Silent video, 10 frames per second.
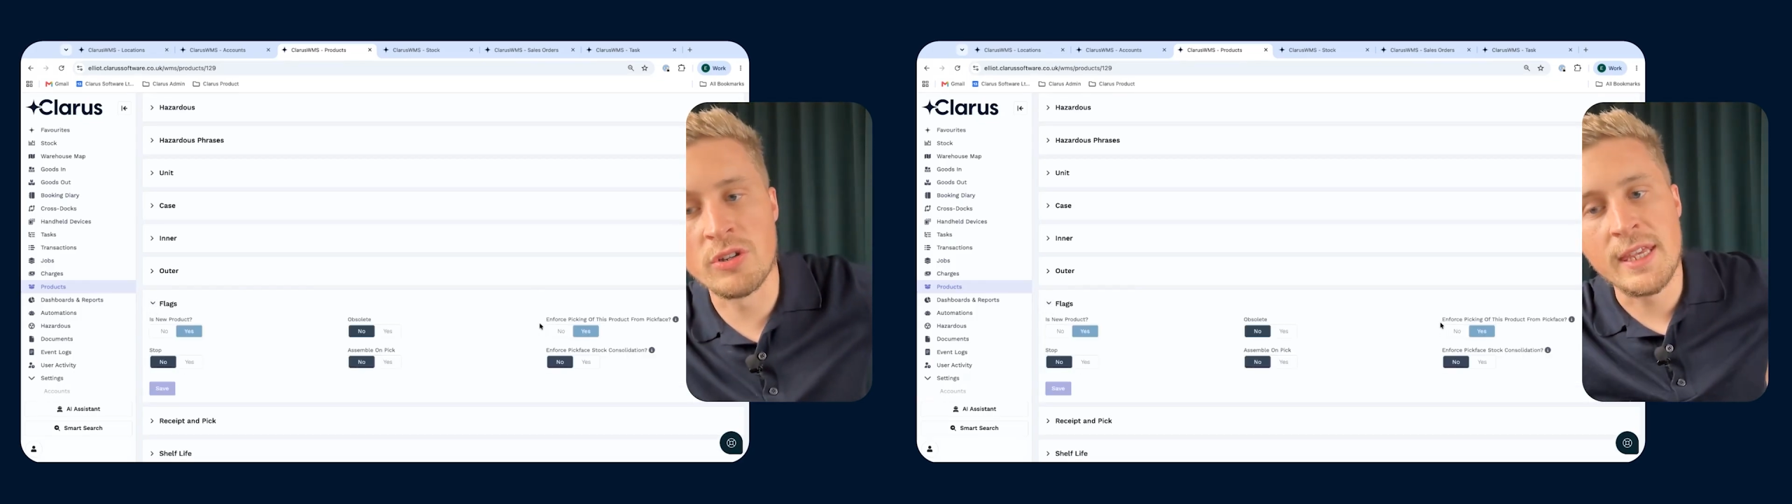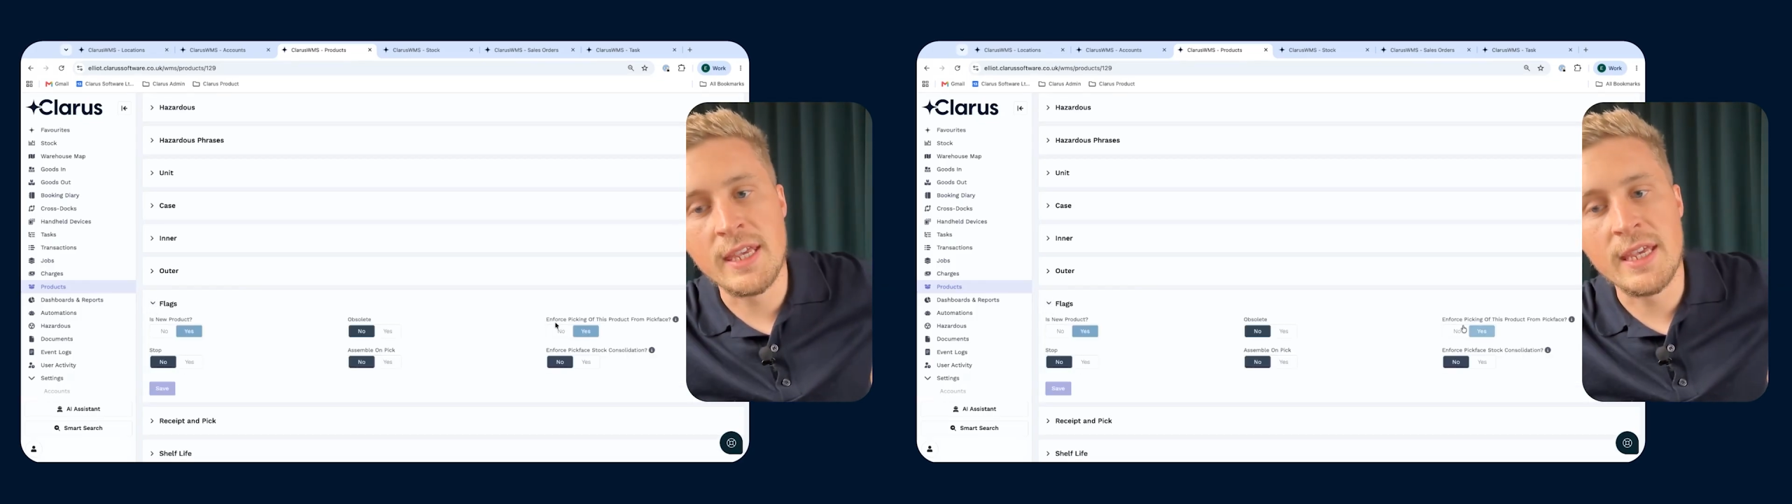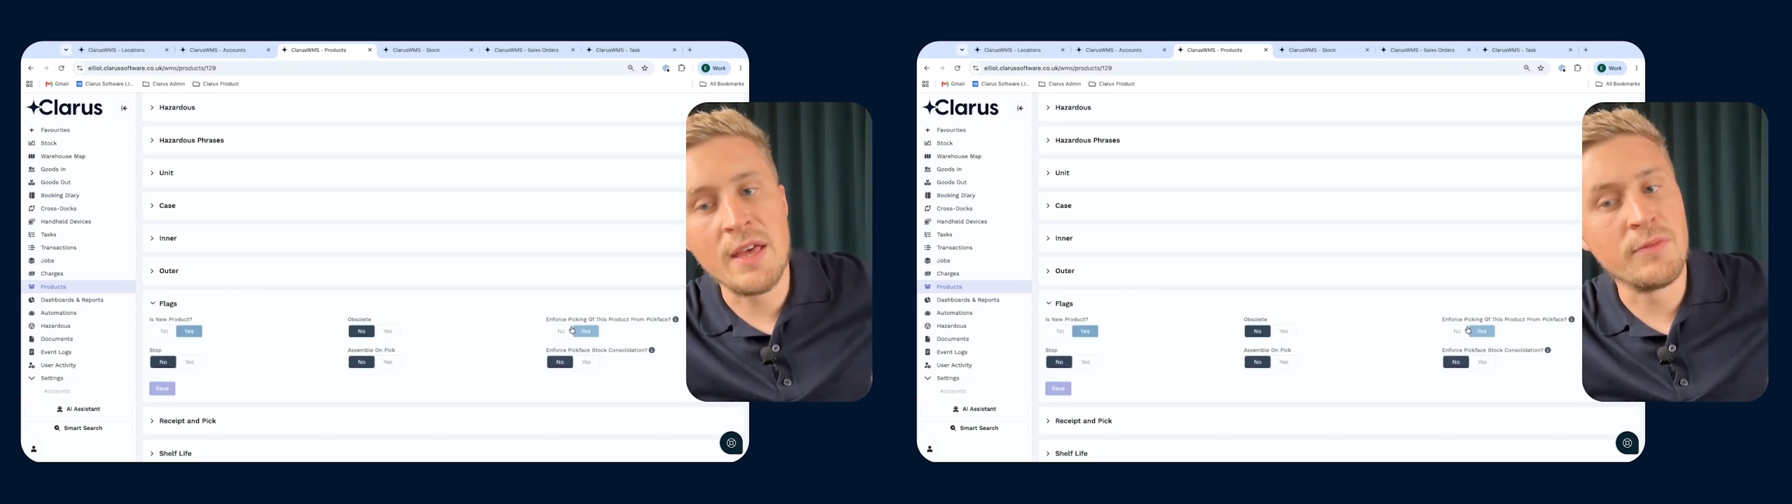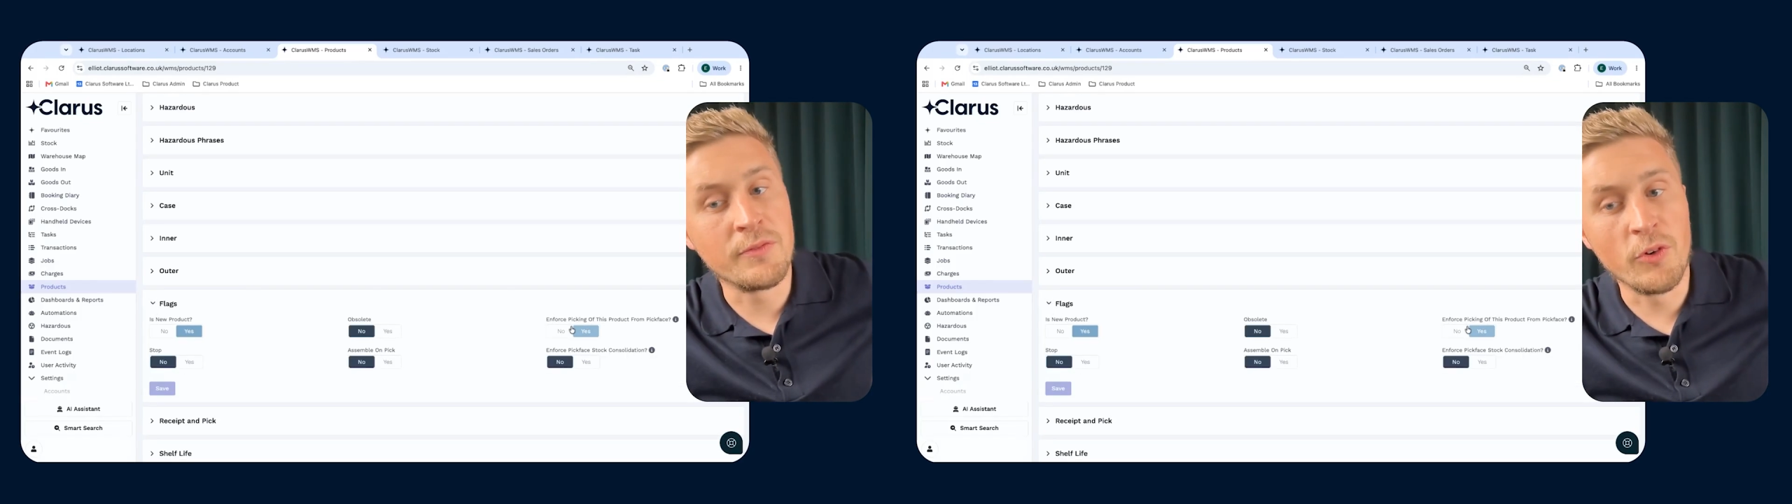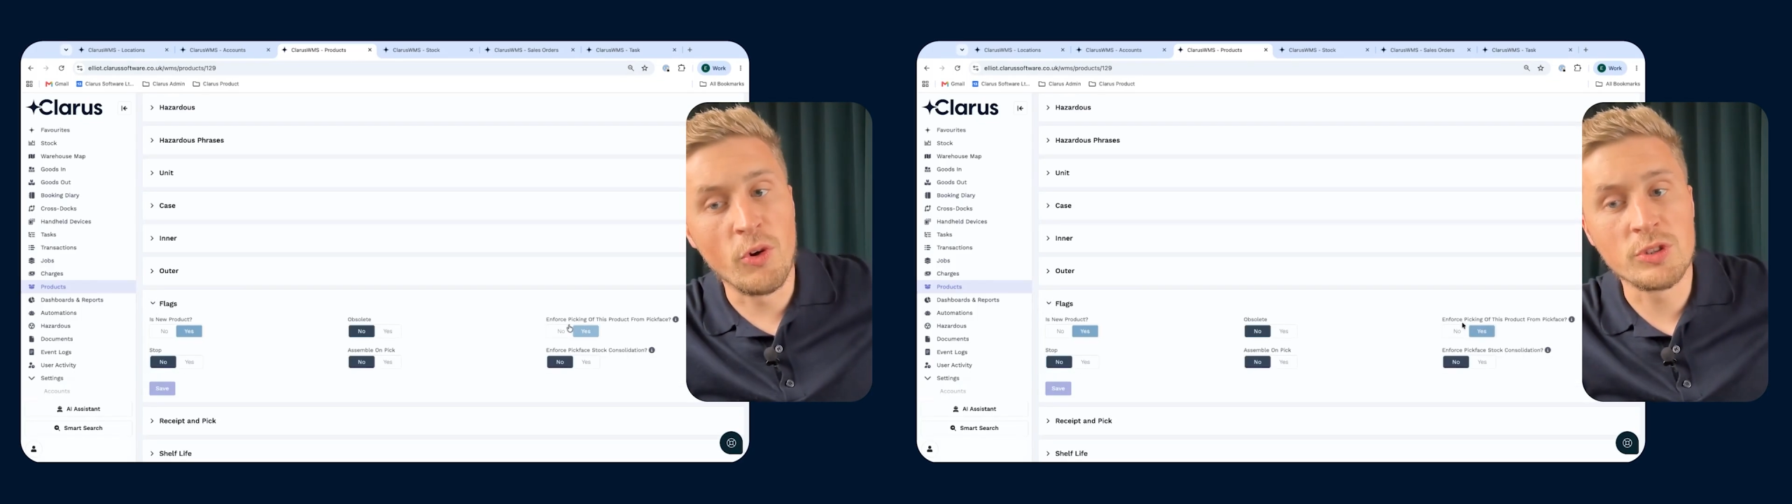the
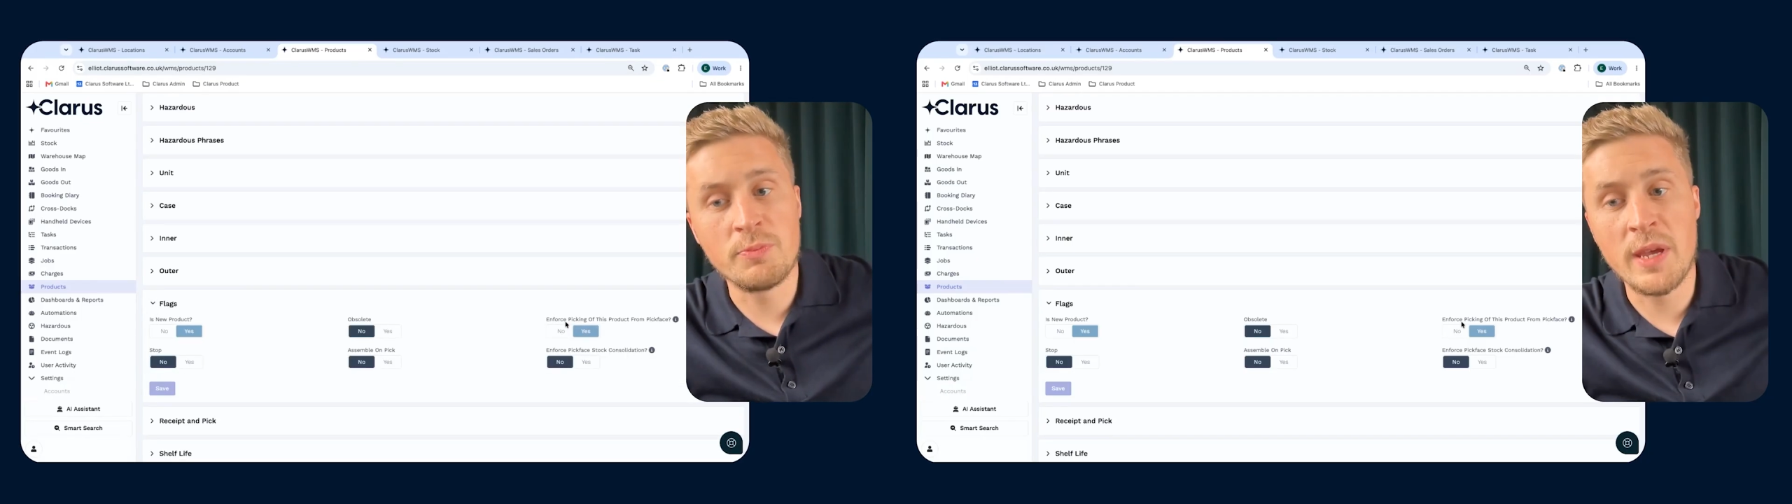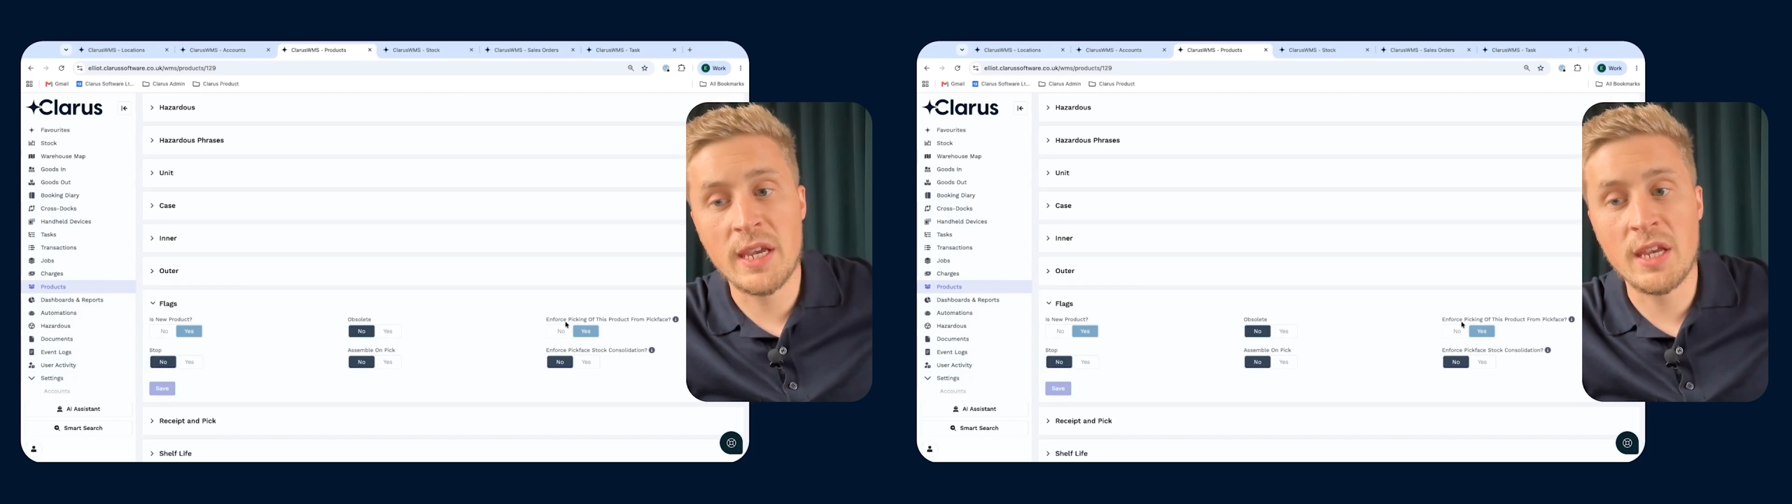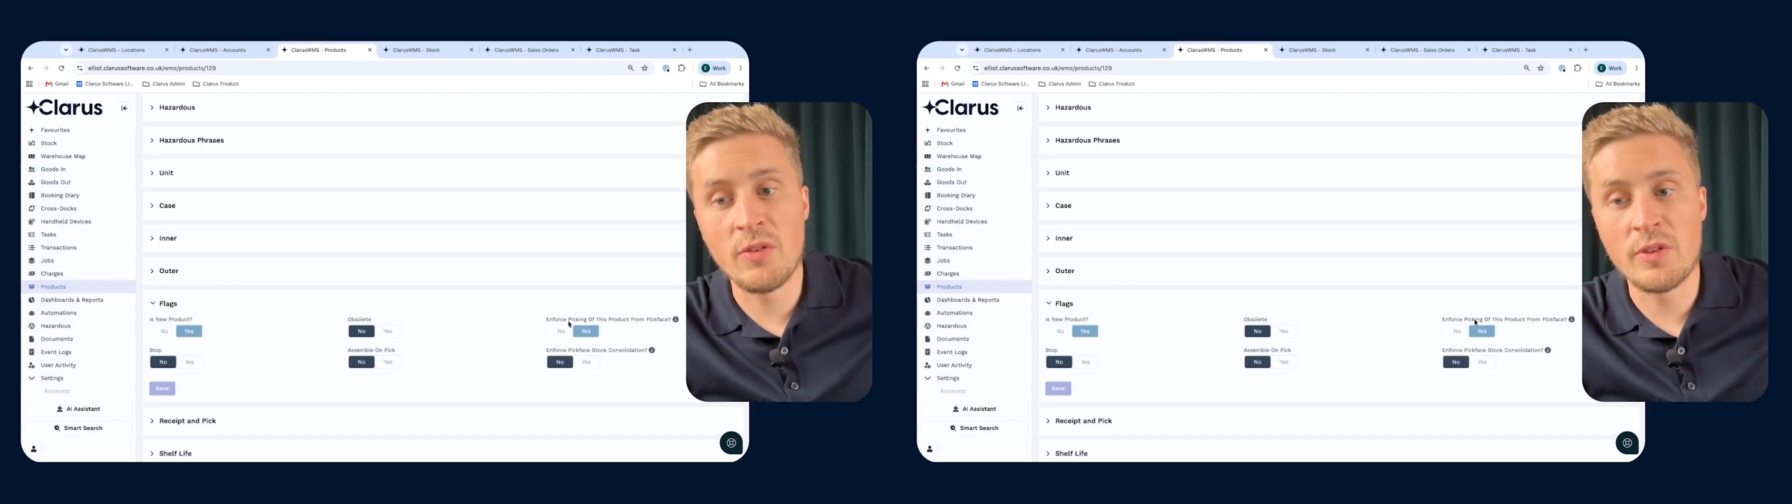enforced picking of